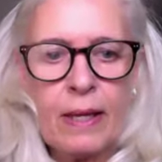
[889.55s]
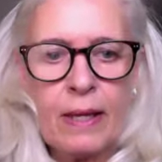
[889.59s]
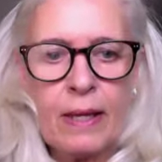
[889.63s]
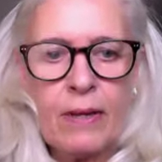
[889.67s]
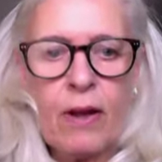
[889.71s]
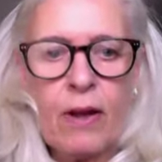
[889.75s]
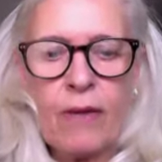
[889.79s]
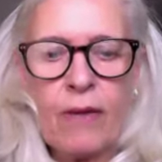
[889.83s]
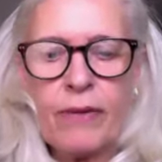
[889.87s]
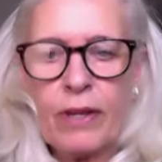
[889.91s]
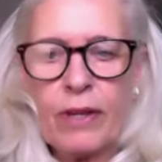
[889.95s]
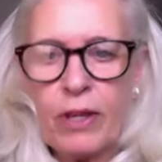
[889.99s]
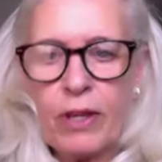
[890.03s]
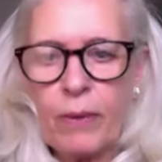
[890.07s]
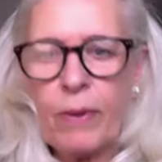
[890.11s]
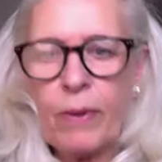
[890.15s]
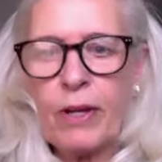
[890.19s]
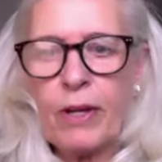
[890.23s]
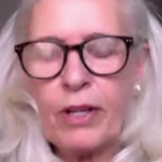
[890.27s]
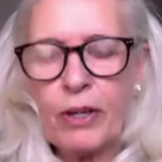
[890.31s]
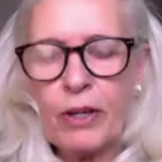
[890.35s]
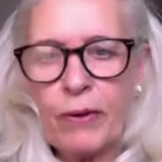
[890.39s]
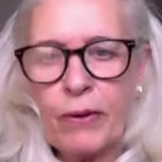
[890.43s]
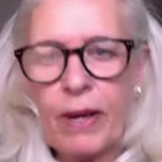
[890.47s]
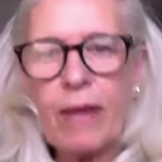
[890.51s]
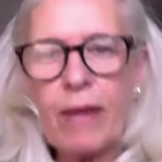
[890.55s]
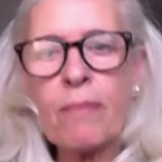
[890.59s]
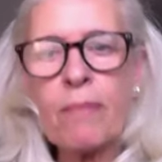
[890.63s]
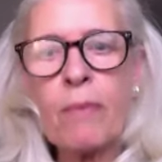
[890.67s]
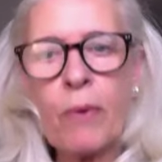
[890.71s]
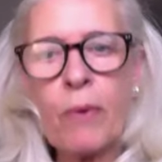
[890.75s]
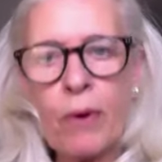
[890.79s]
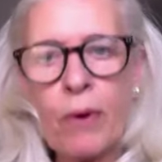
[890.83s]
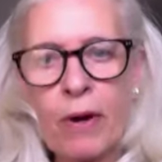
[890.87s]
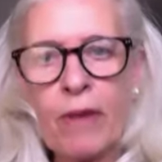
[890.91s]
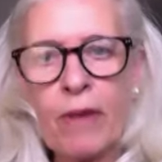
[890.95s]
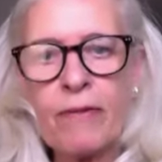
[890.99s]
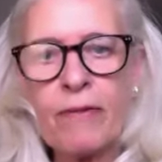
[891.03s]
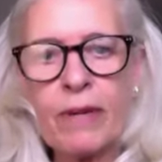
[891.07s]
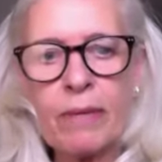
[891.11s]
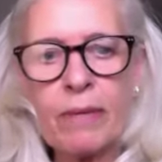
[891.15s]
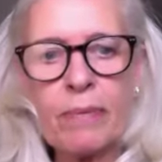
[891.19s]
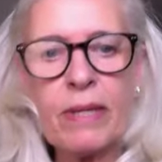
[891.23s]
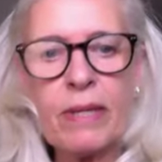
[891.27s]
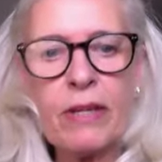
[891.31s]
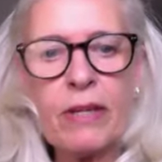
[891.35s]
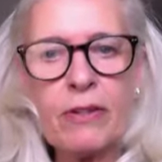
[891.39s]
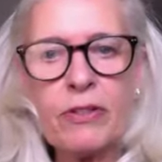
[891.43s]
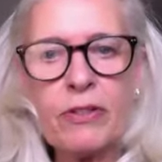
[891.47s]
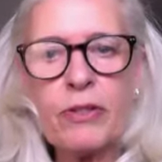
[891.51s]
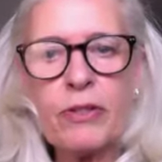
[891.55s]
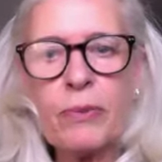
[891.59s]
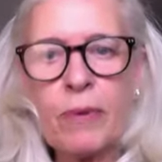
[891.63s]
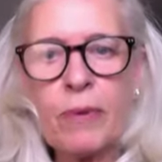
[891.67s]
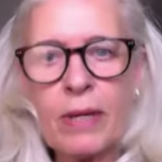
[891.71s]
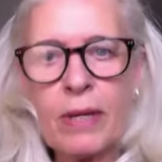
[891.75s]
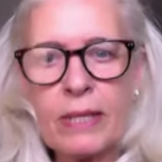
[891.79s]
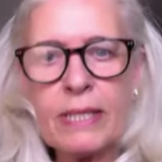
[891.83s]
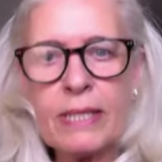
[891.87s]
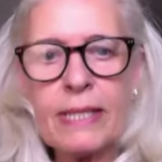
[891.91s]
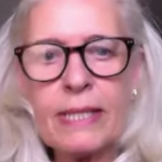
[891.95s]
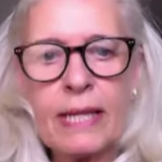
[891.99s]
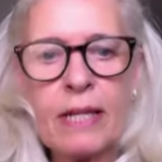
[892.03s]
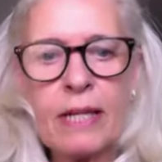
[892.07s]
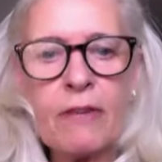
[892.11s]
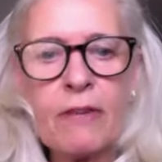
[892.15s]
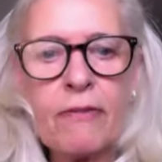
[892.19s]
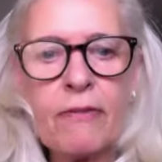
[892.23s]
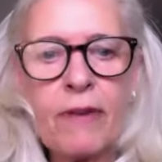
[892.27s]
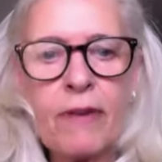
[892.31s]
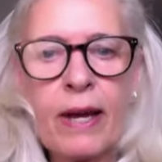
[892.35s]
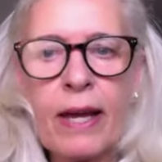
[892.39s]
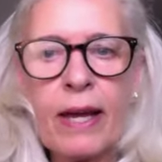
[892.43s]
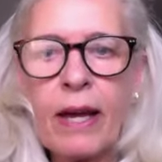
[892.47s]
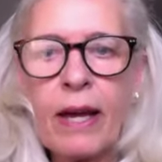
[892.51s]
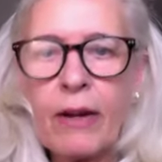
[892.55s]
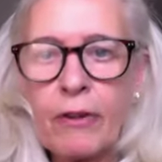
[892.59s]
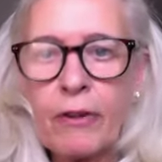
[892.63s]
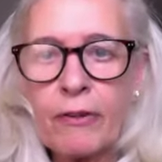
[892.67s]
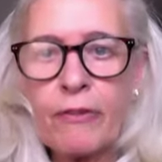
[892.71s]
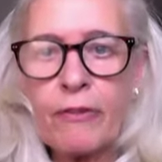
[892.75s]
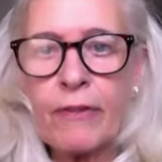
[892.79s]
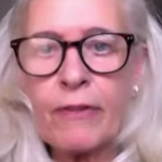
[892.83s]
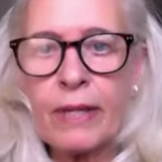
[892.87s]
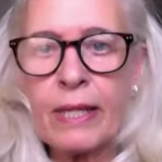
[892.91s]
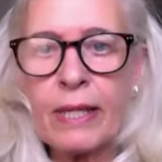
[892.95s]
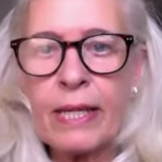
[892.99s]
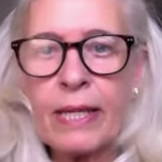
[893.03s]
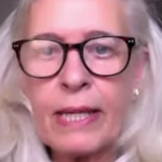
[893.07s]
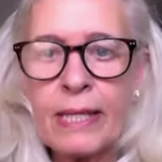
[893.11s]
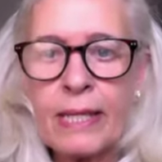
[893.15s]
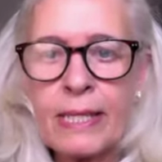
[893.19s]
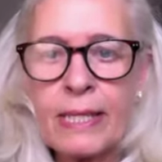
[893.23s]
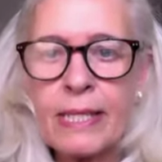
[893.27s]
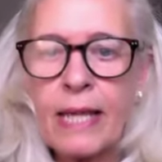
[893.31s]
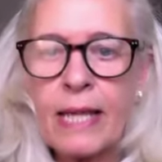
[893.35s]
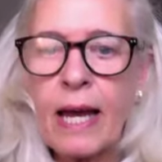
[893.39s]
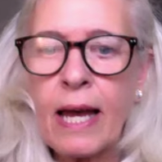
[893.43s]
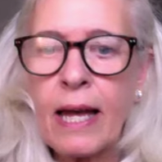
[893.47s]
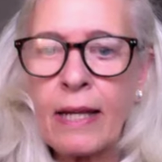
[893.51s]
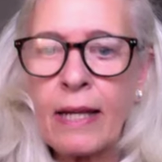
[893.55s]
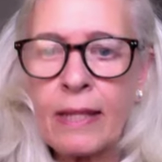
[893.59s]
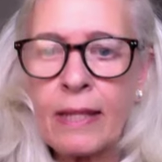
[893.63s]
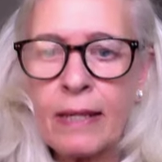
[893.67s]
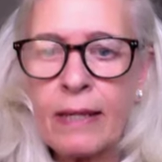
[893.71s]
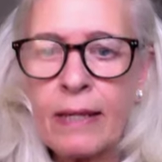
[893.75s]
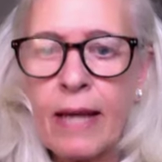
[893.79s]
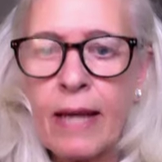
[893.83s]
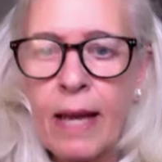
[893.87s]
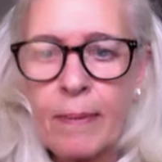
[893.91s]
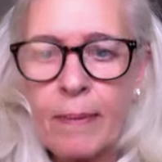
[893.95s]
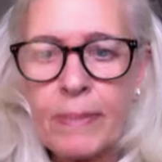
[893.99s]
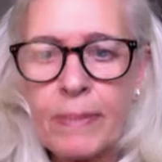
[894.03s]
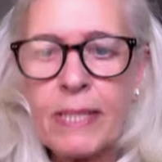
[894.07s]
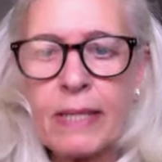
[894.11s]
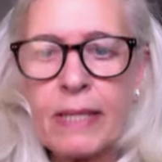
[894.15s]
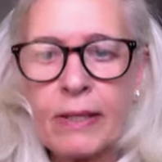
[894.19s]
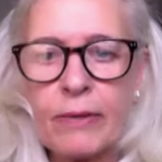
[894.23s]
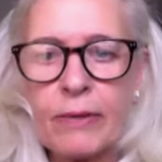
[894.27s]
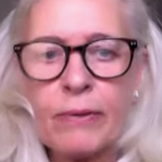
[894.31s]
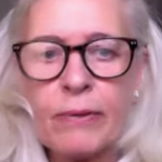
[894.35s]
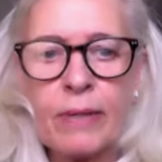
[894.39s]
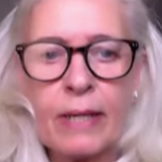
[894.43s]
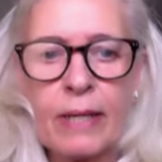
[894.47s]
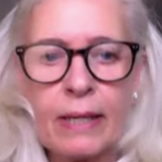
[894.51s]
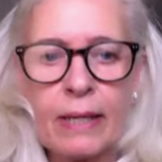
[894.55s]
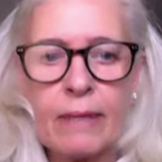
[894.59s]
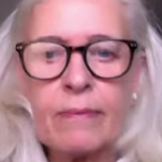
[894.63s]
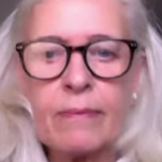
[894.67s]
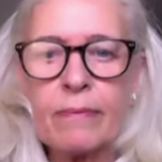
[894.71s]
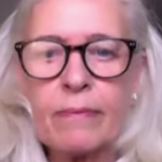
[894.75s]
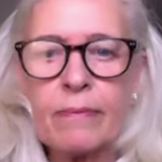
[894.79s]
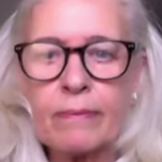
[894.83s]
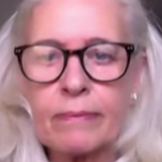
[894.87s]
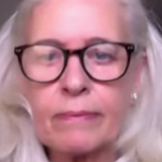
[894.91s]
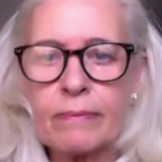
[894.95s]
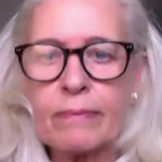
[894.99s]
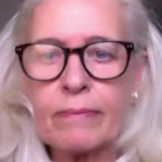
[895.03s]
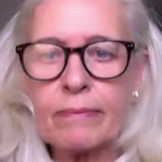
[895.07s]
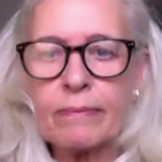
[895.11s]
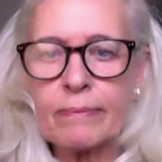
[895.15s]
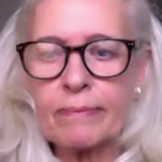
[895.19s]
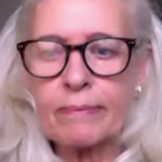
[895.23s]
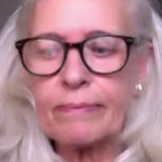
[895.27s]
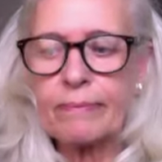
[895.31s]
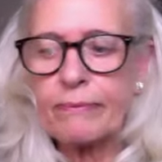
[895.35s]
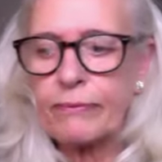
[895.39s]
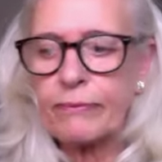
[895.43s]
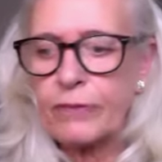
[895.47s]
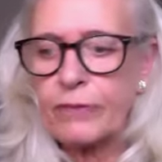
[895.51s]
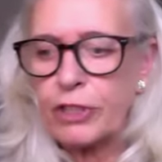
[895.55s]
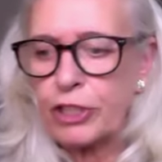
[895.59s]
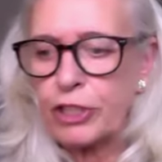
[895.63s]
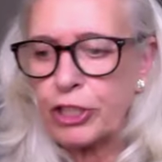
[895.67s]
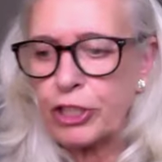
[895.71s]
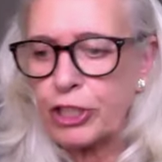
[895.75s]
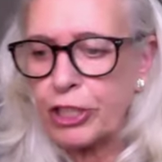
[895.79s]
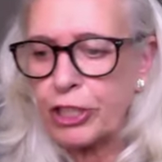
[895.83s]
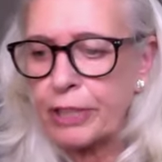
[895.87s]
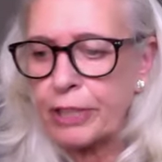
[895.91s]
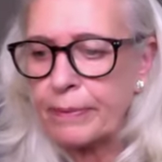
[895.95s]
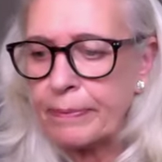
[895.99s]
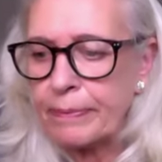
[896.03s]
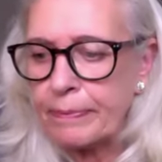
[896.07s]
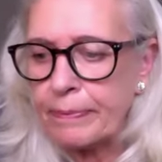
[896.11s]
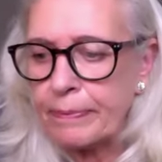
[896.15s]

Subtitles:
Not that you want to create more of it, but you do want to identify how you're feeling inside. Absolutely. for sure.